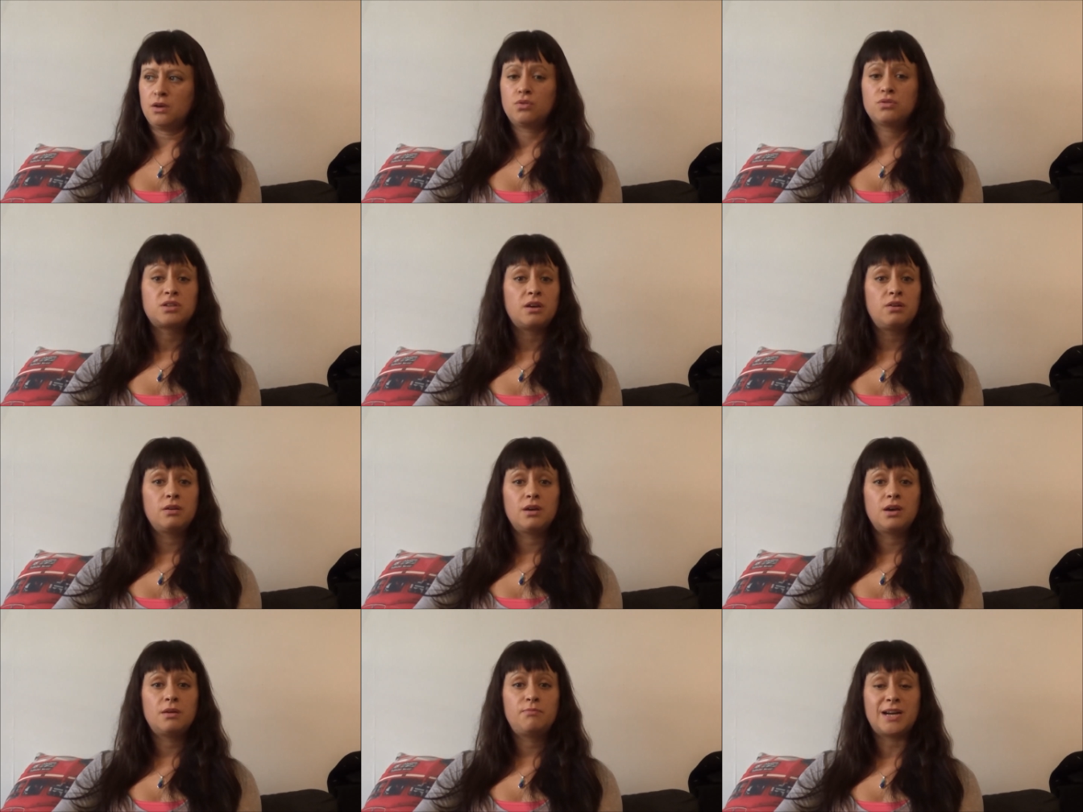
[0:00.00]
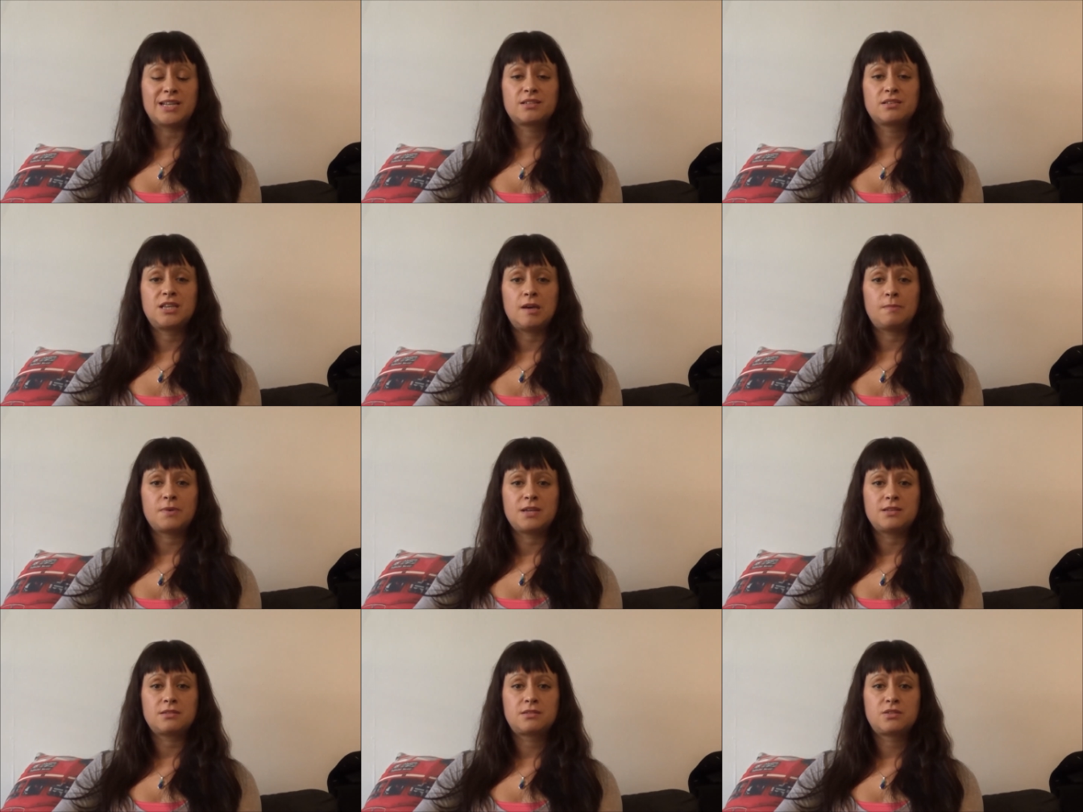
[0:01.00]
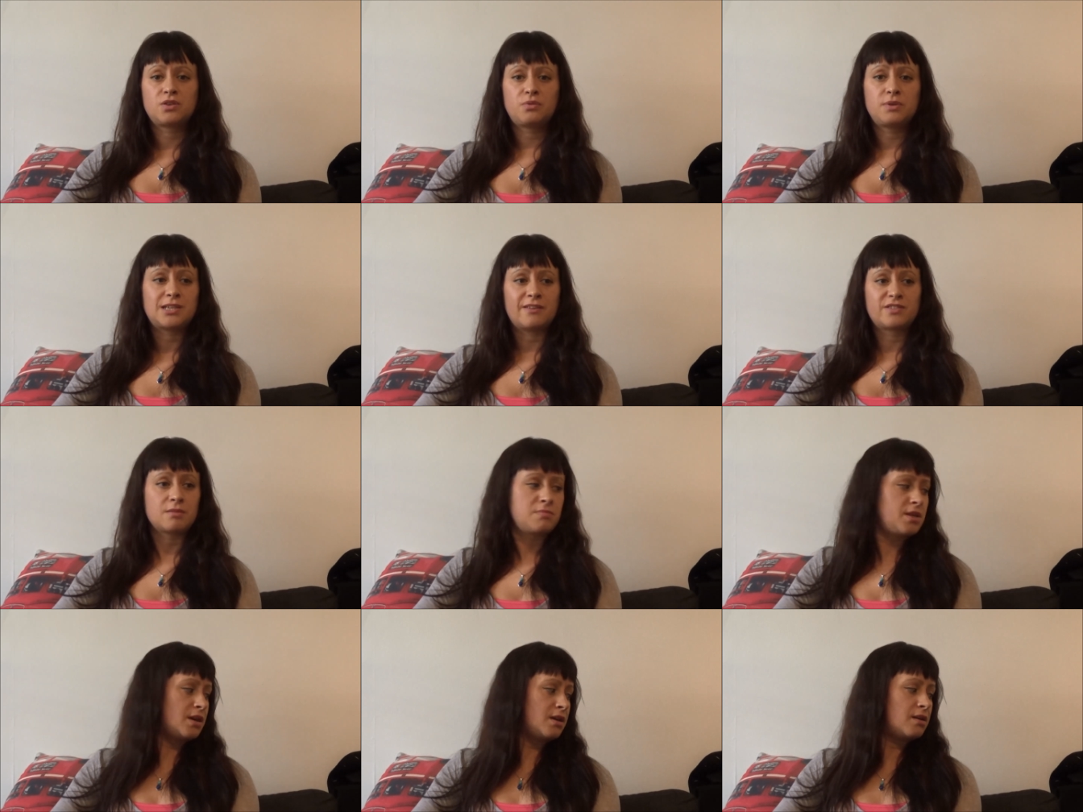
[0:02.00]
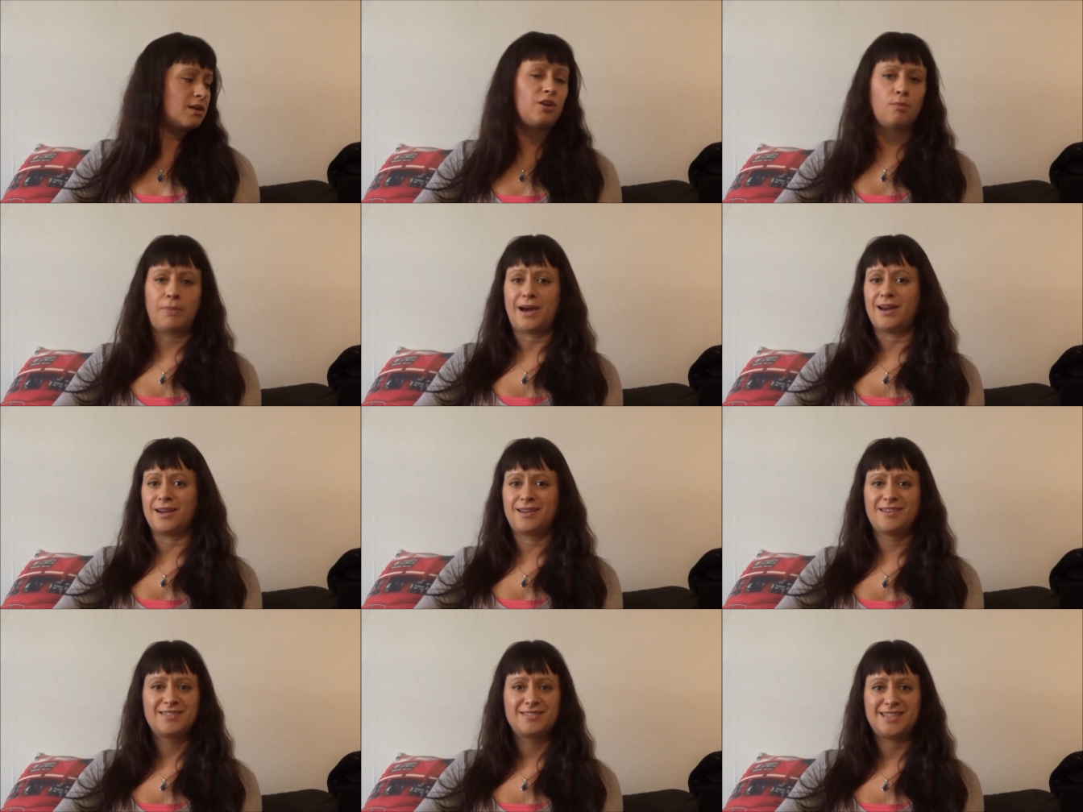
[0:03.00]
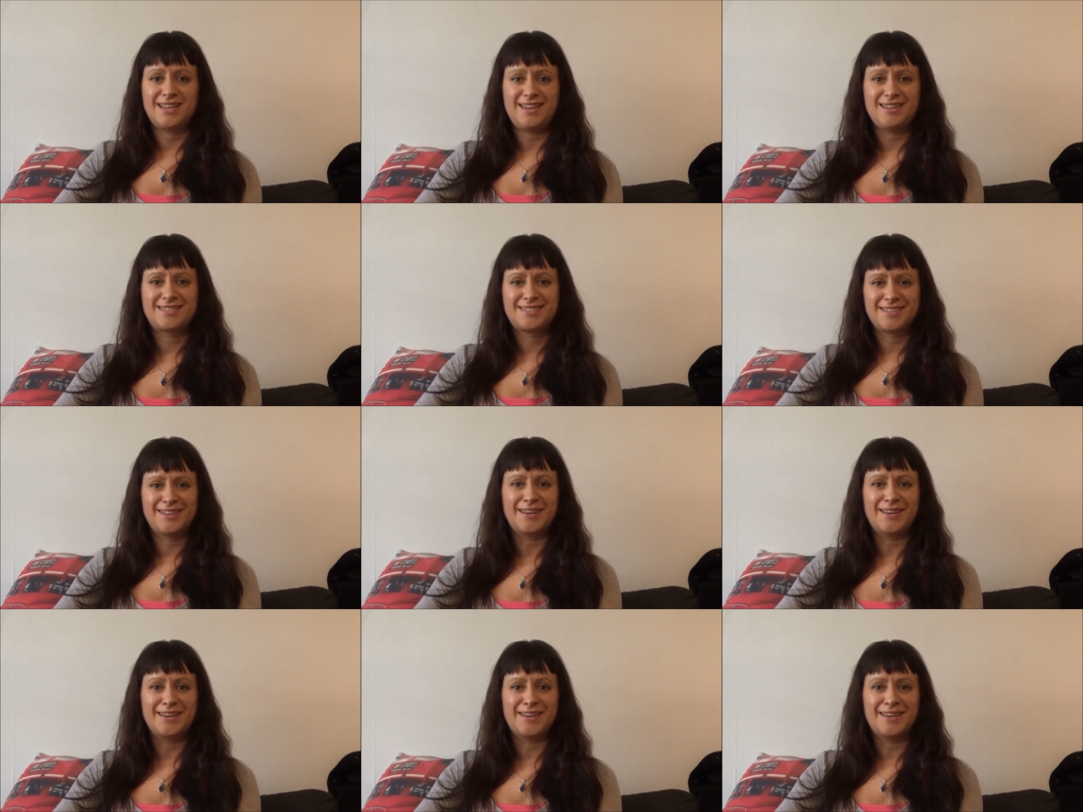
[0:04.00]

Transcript: Also, a practical tip is to always have something in your bag to eat.